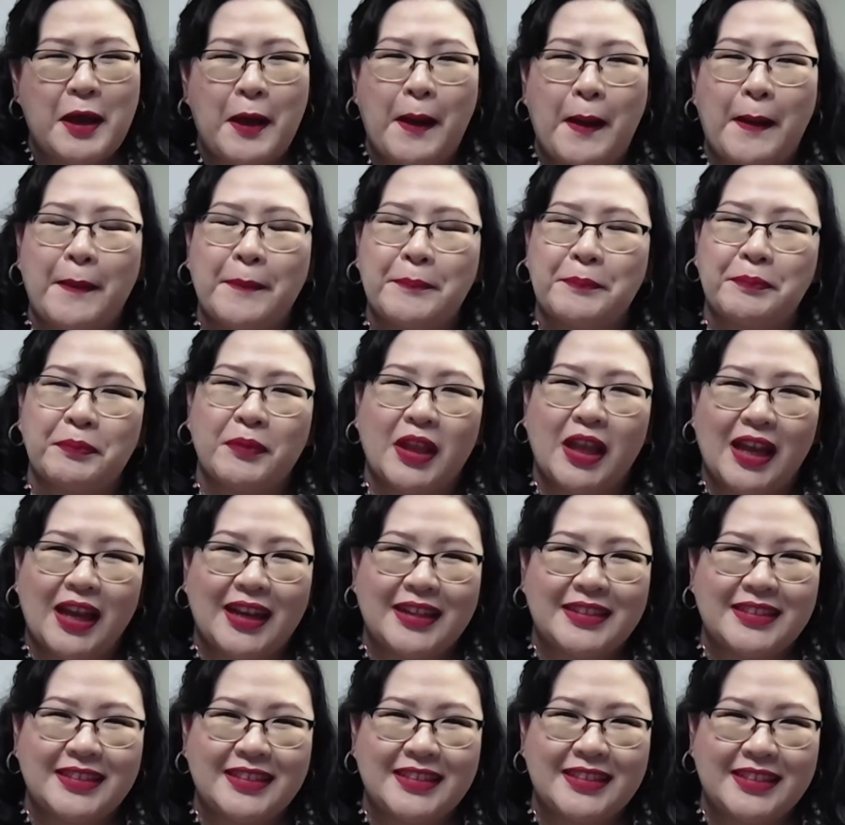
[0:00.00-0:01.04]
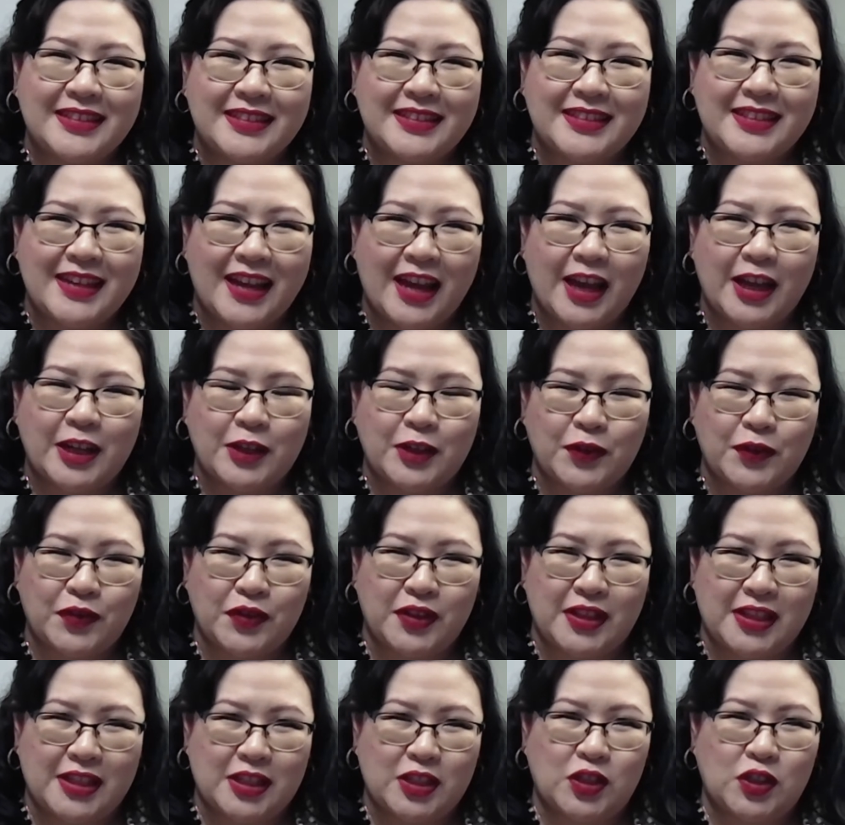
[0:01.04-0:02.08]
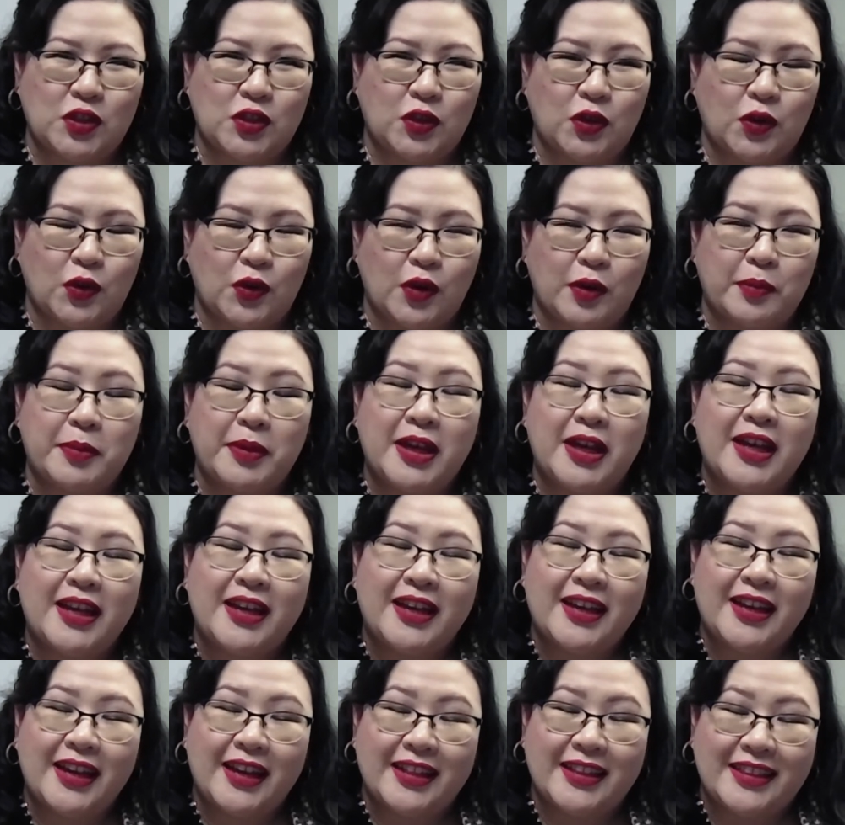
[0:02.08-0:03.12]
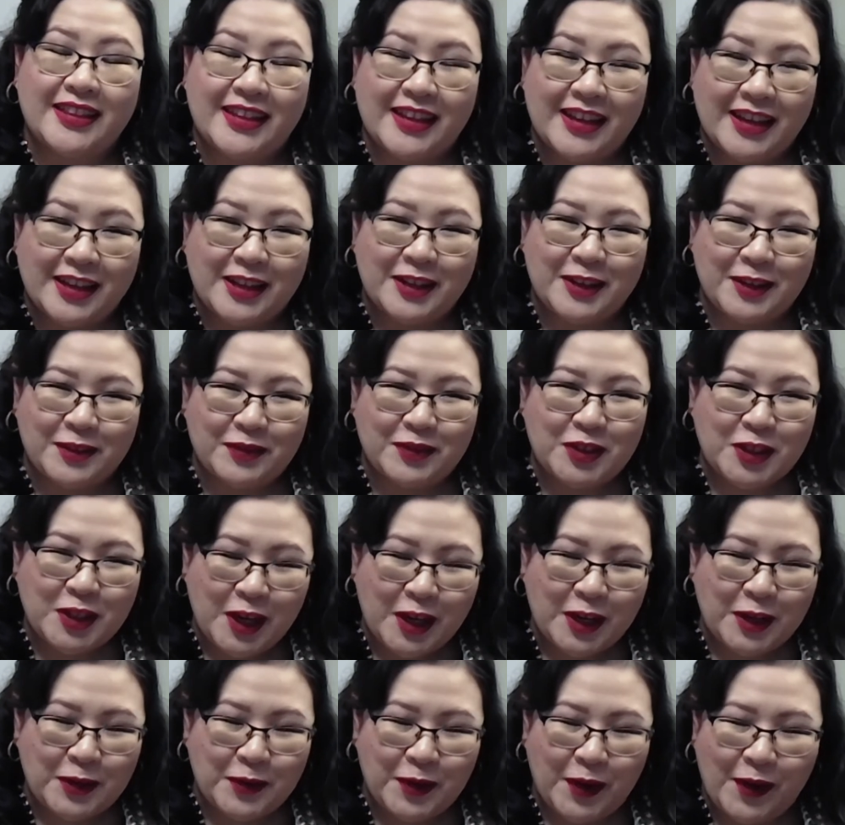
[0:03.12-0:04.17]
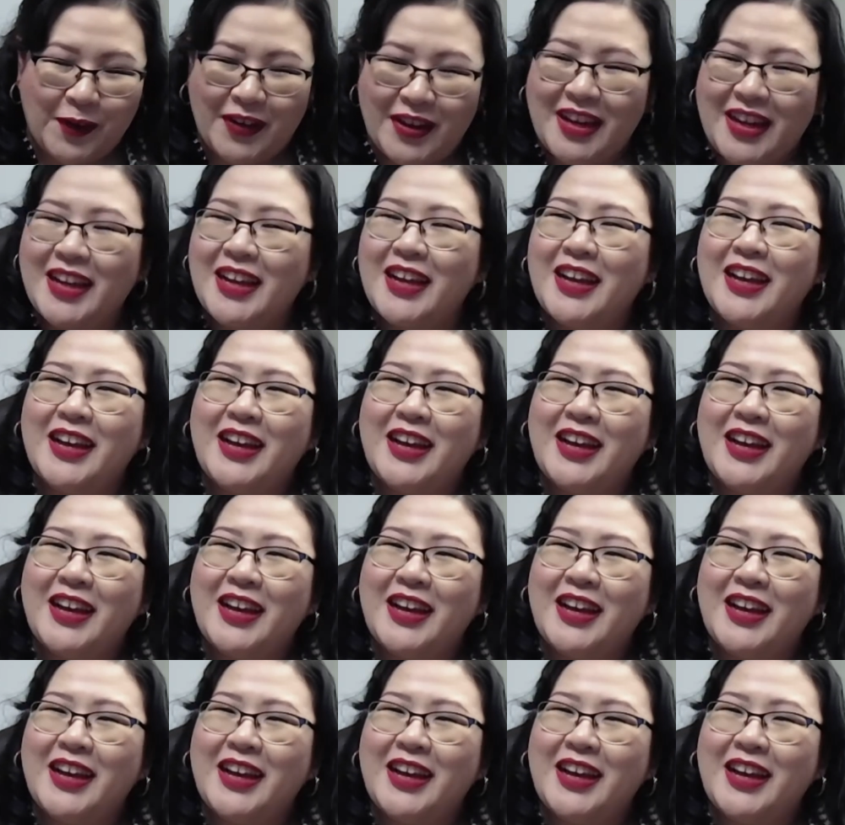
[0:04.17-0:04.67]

I did intend for this to go up at the end of January.